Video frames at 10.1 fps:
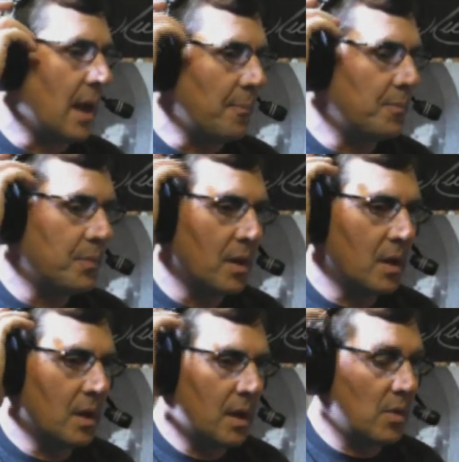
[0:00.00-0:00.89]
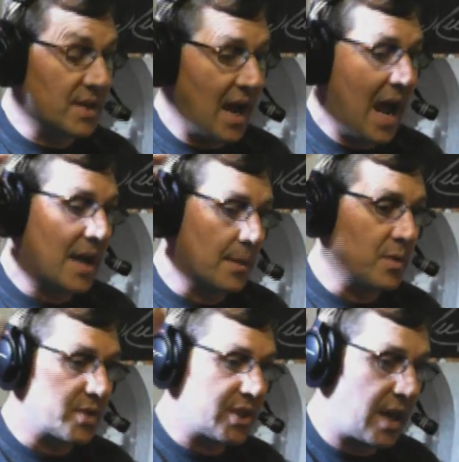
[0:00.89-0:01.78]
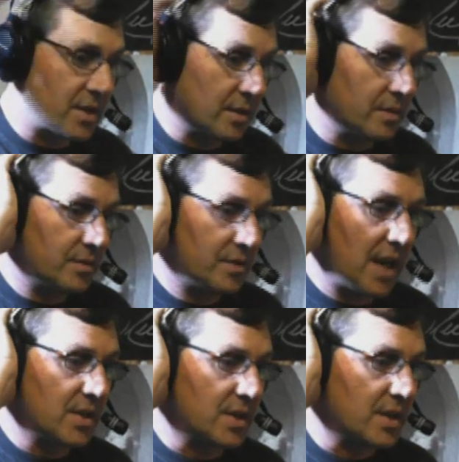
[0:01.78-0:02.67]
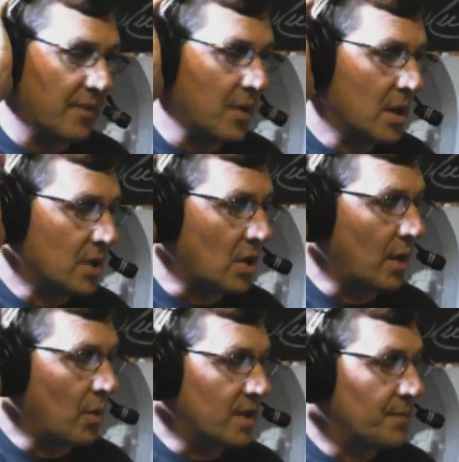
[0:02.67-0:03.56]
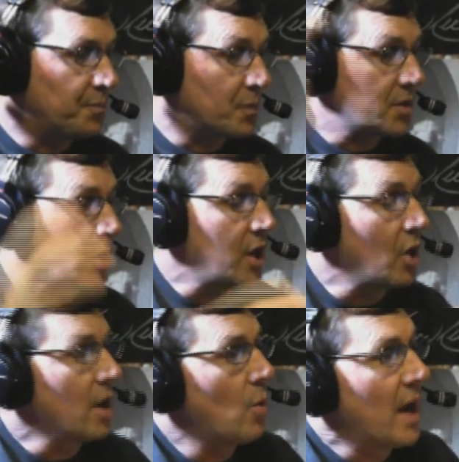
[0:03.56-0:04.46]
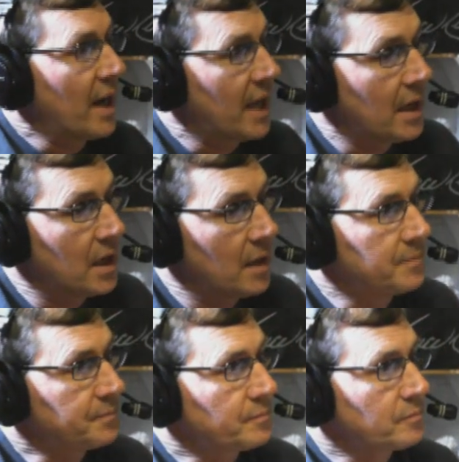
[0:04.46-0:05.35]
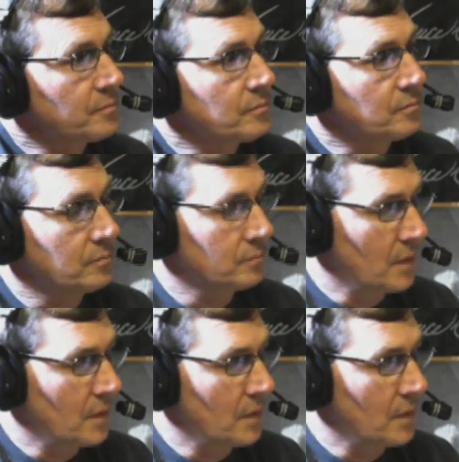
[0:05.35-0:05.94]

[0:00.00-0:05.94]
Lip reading: Yep. He wasn't hiding them. He was changing stuff. So anyways, the only way to get put stuff in Henrietta's name.